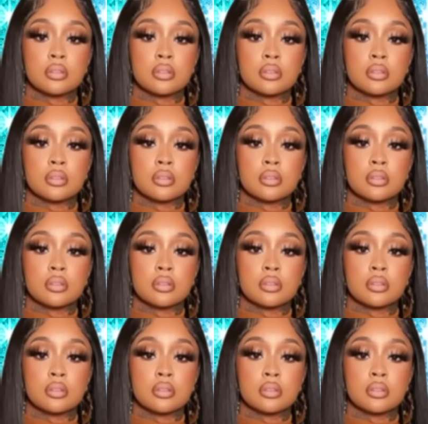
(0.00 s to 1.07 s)

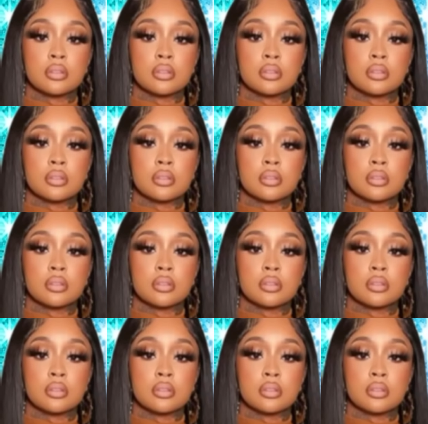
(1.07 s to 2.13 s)

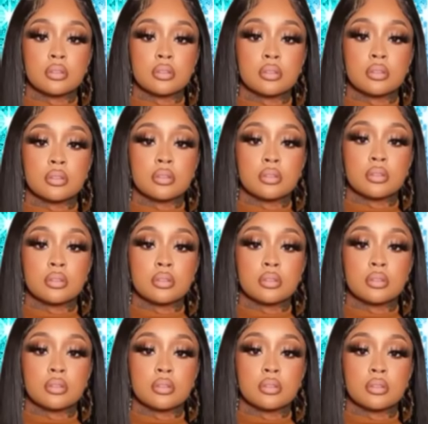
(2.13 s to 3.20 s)

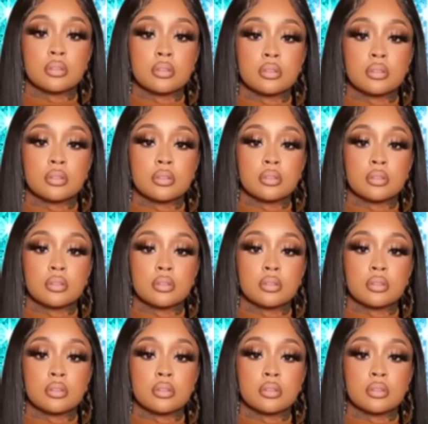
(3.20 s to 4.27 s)

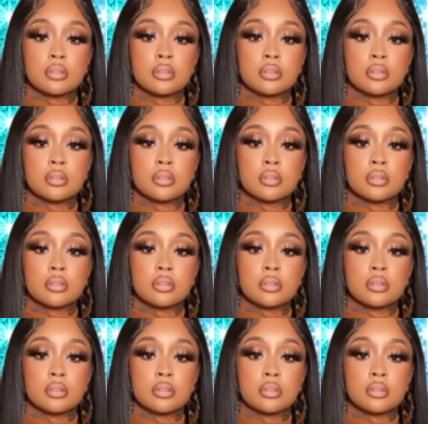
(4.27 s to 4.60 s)
This person isn't speaking.